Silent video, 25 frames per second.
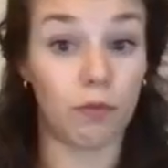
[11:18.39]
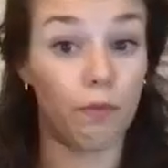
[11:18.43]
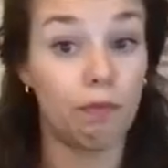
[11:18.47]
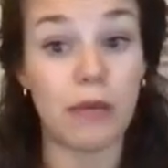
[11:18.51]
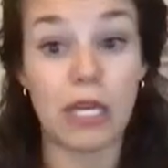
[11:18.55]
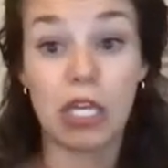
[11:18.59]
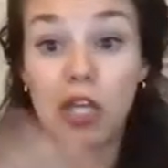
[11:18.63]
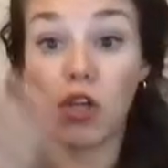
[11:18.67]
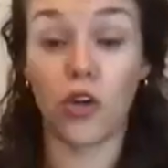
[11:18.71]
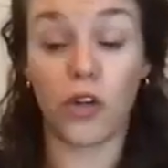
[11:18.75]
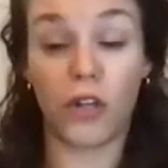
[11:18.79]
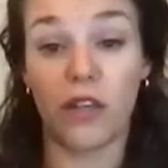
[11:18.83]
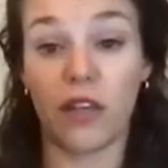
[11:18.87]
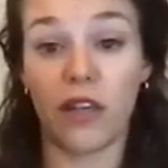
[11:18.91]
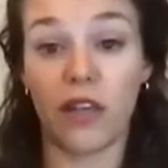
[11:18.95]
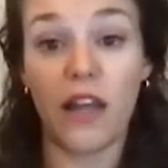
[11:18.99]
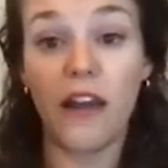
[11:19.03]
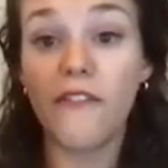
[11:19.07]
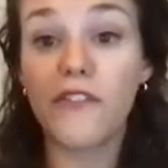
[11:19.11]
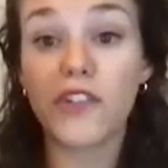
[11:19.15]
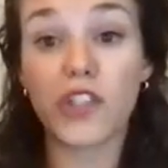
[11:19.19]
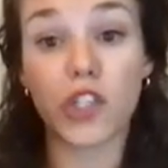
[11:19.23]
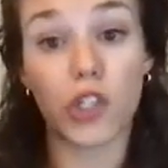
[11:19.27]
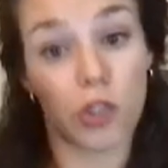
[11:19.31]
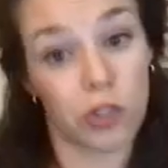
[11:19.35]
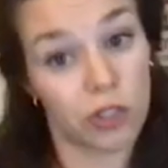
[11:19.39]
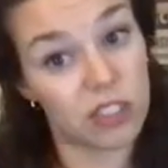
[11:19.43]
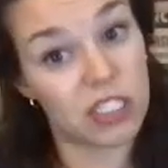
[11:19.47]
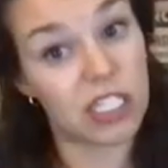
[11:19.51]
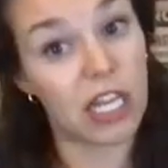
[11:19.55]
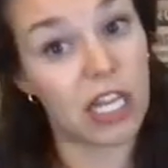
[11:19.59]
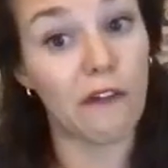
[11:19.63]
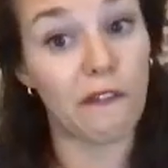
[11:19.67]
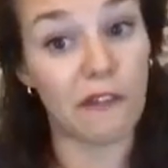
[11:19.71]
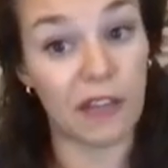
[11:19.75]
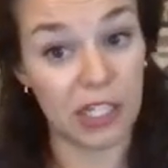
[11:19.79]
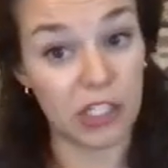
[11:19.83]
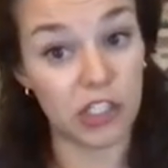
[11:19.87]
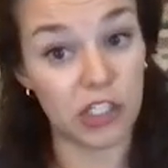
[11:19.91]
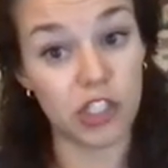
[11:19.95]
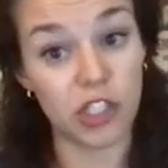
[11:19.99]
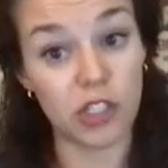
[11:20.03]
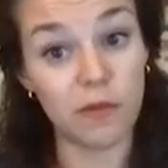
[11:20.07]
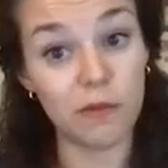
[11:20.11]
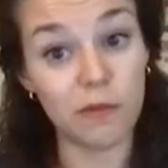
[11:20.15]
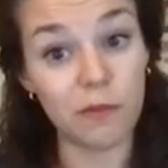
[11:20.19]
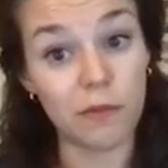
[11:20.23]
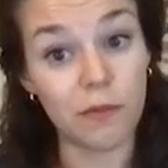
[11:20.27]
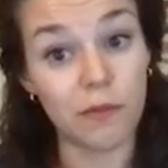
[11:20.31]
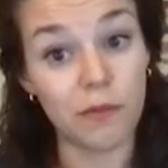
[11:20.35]
be good enough to earn
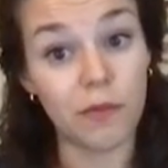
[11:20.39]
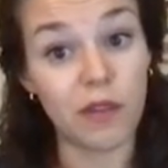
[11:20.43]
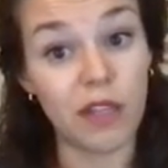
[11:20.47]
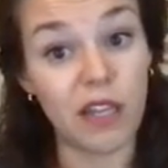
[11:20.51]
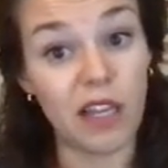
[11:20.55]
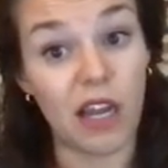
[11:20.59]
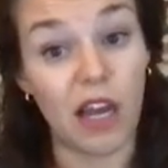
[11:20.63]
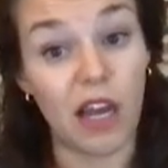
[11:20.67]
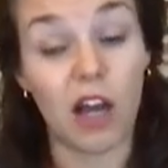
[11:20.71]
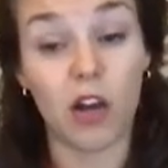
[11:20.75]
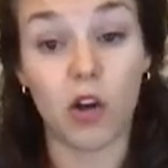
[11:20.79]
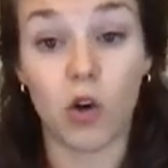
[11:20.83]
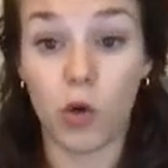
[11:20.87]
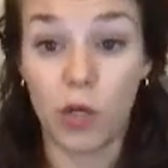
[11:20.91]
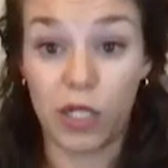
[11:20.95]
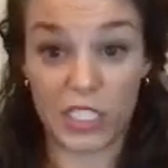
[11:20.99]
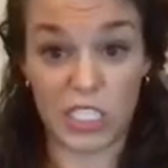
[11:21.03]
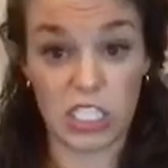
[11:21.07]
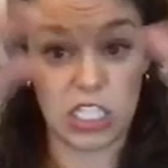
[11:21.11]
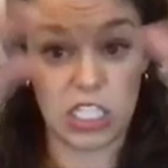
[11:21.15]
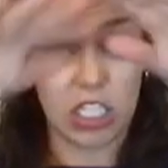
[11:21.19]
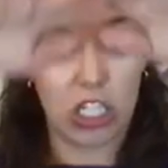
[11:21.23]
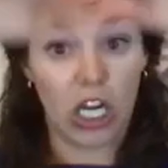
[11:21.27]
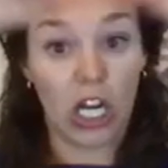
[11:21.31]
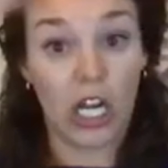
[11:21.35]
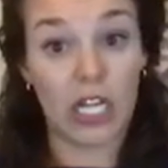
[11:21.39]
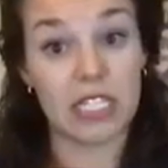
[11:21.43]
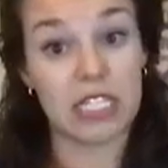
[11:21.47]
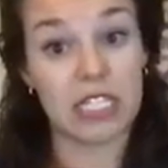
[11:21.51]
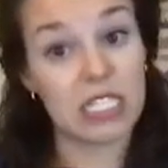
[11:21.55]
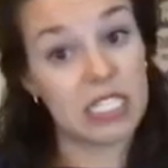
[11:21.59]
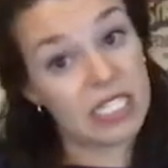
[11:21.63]
salvation according to God's